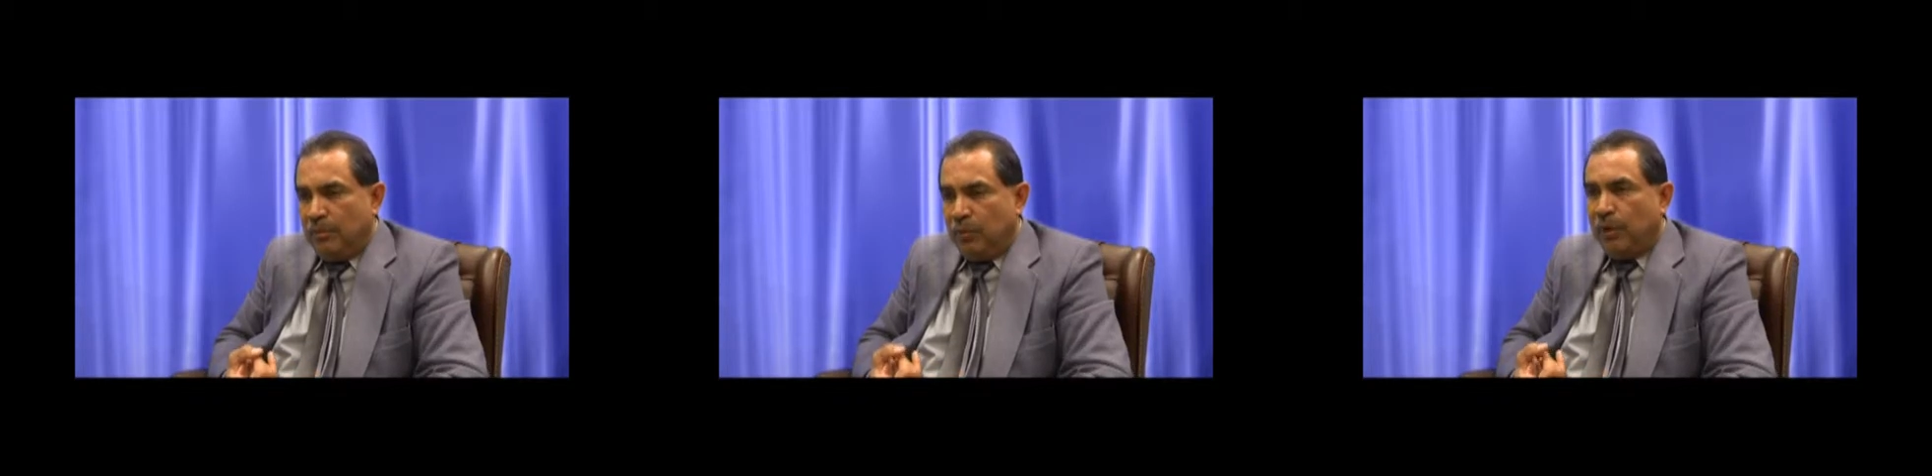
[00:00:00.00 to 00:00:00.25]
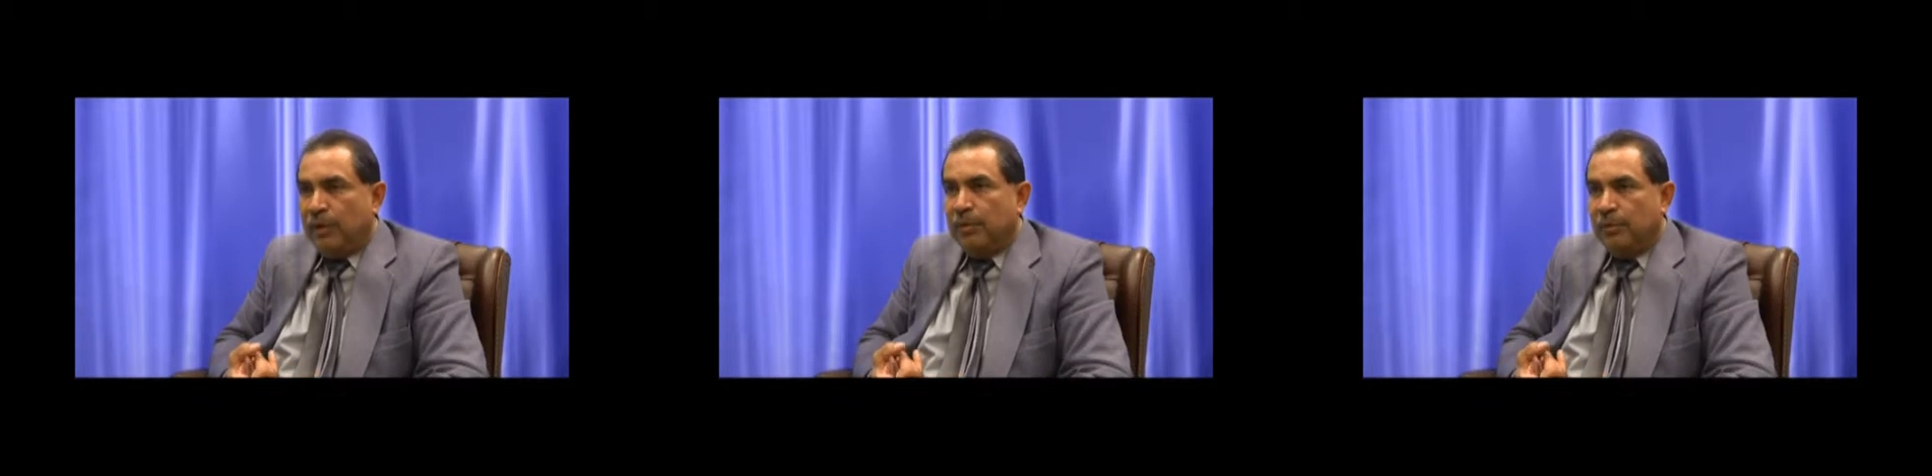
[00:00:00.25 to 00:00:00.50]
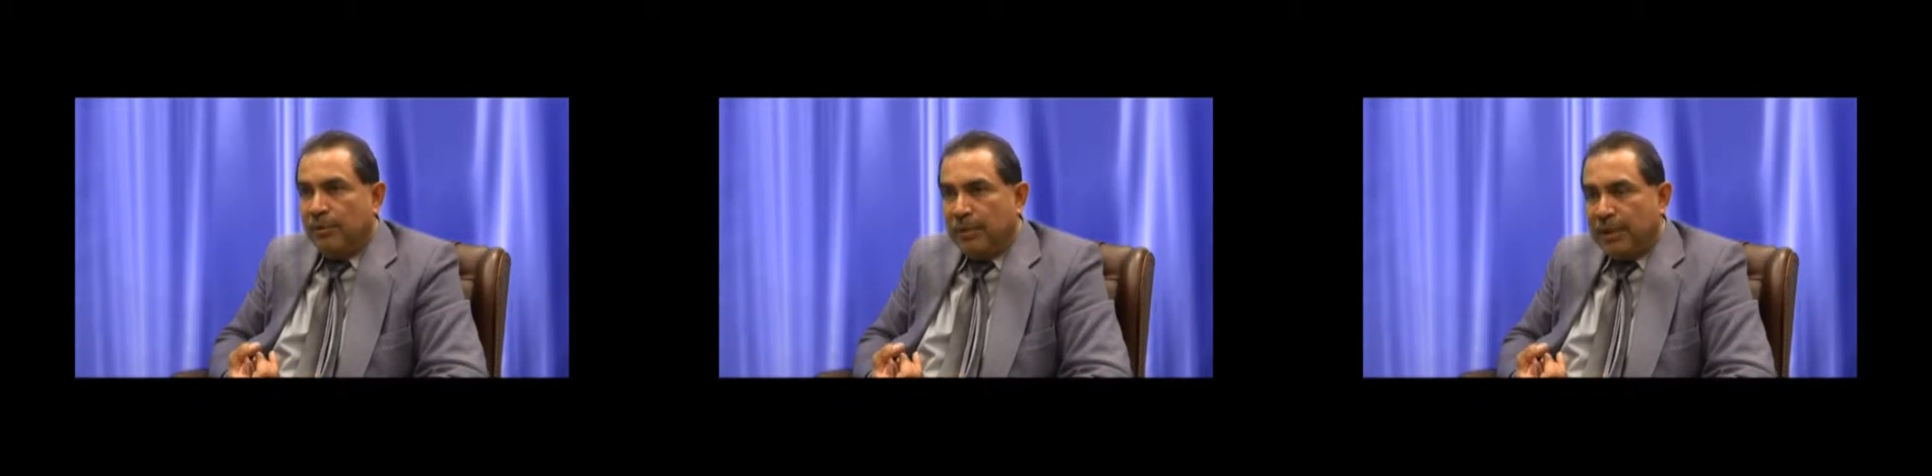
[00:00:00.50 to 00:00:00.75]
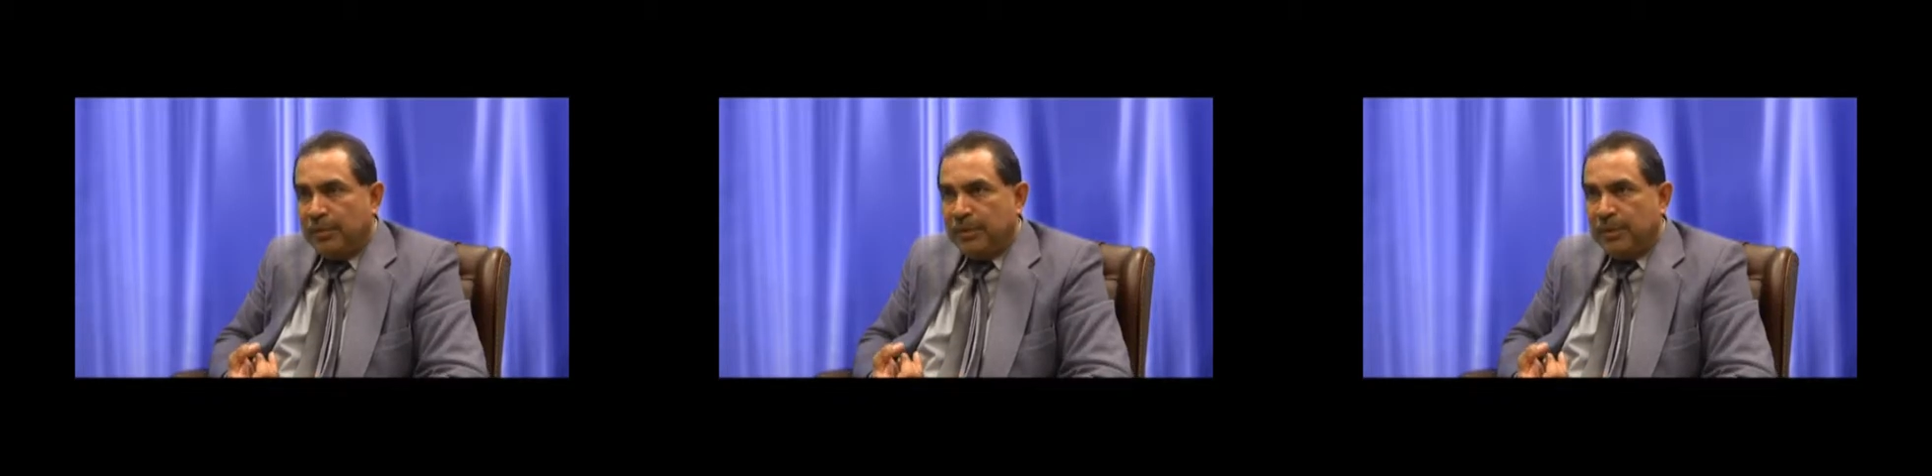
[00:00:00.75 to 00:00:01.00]
one or more
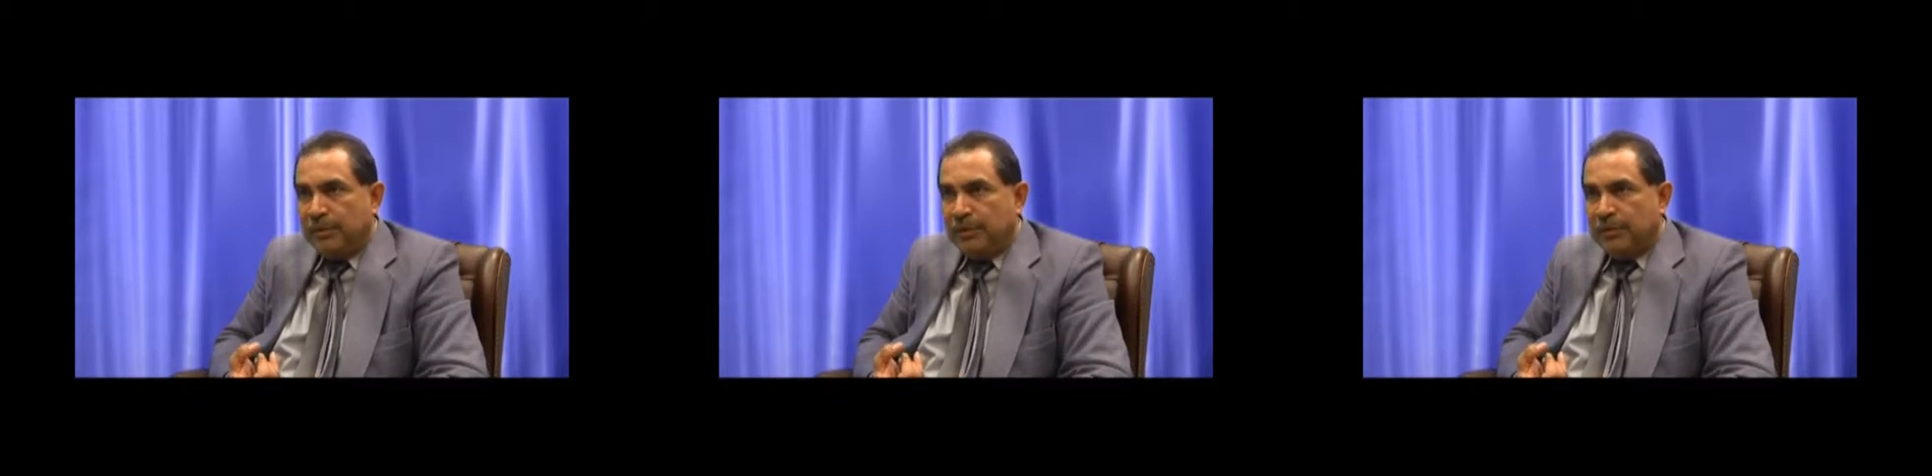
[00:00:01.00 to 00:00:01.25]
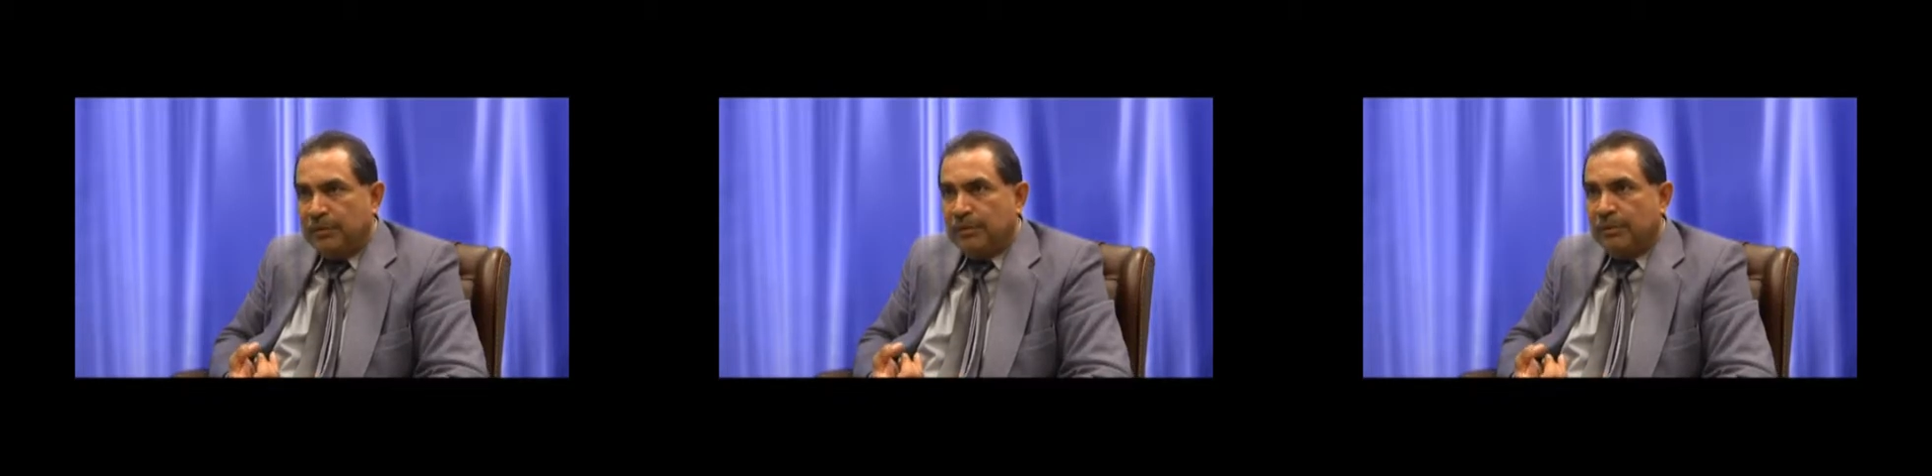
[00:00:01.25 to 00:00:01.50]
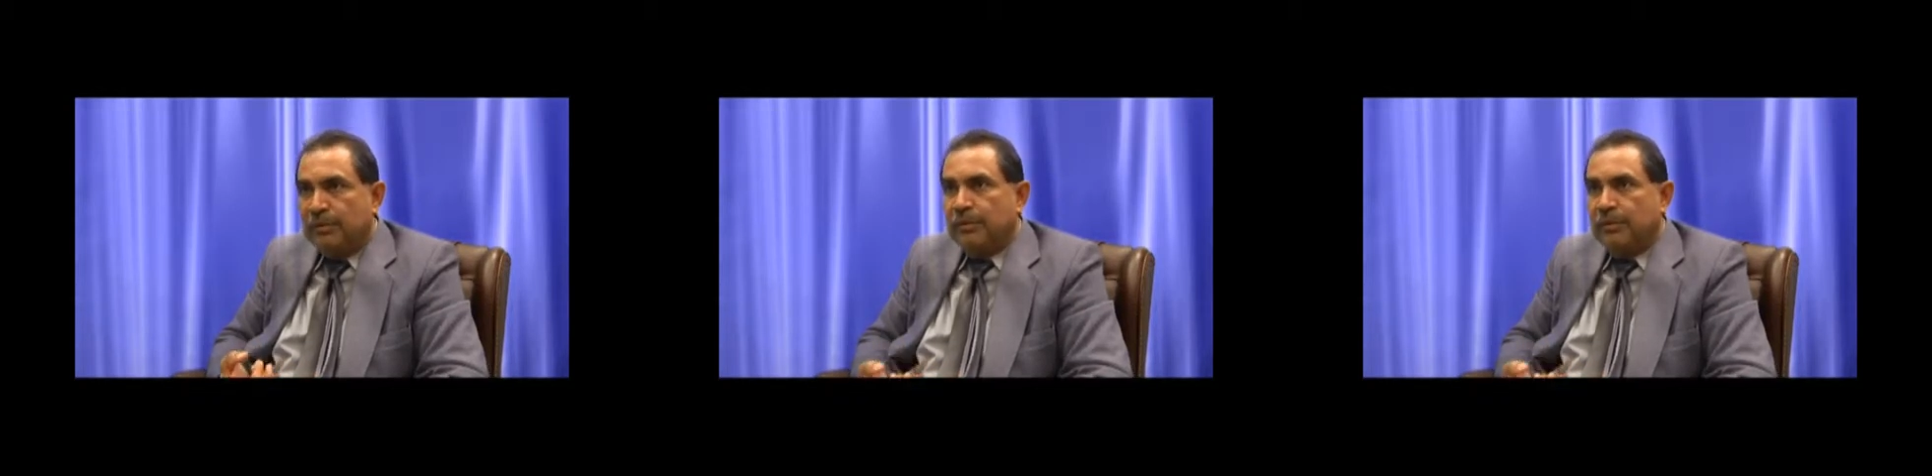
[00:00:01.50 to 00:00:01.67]
management official,